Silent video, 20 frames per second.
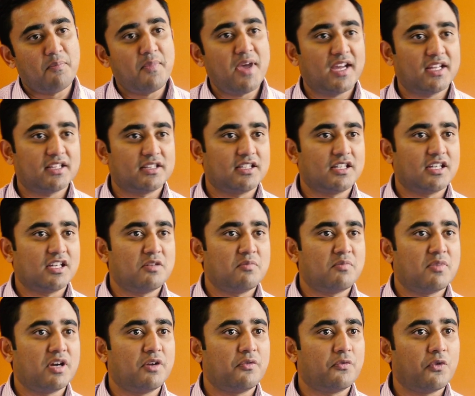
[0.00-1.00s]
Back then,
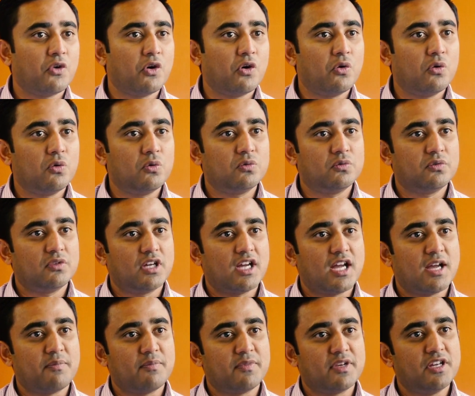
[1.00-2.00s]
my role
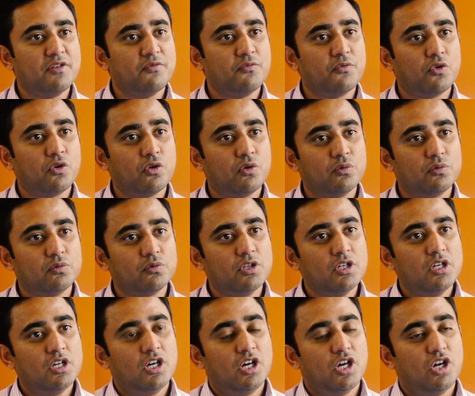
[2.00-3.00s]
involved
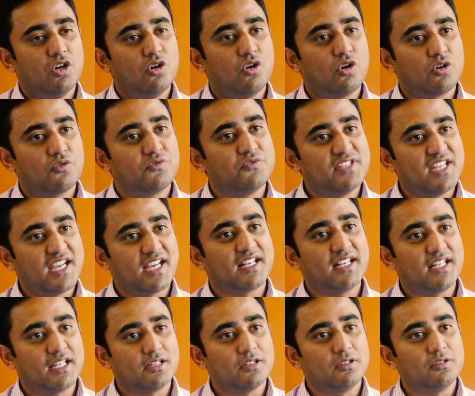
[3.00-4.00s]
a lot of
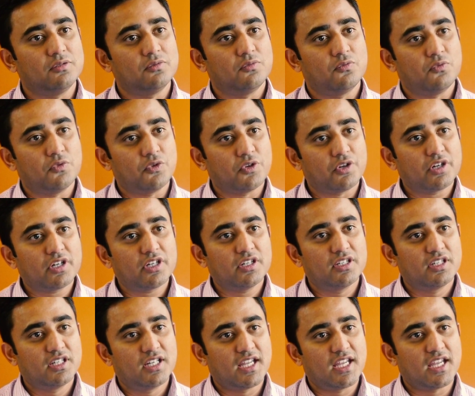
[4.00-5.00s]
technical work,
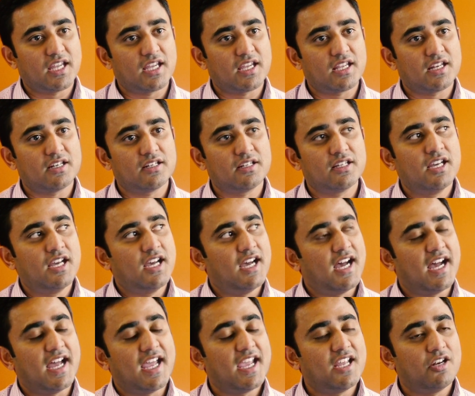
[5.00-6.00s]
and
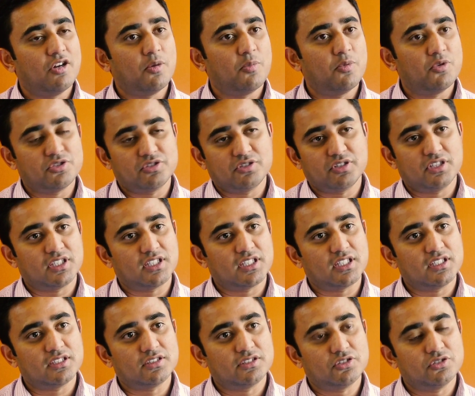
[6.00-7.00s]
I had
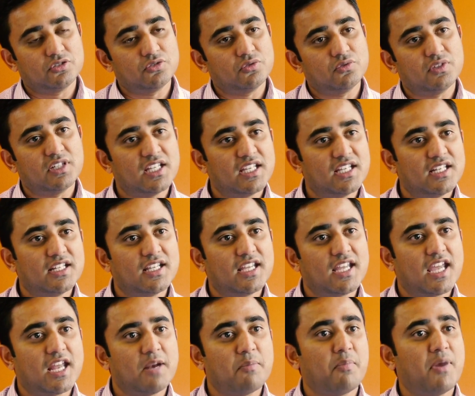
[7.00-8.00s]
opportunities to lead
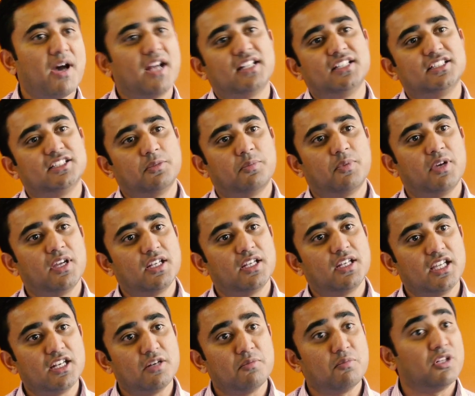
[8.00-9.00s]
and
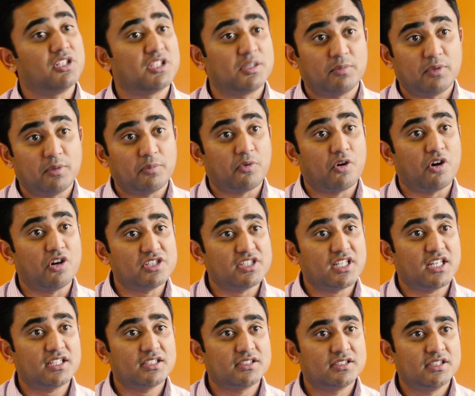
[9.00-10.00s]
participate in multiple
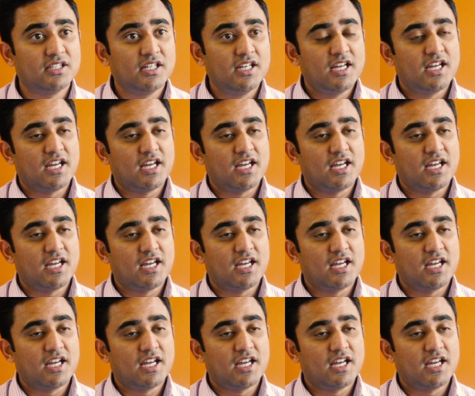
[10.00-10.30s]
projects,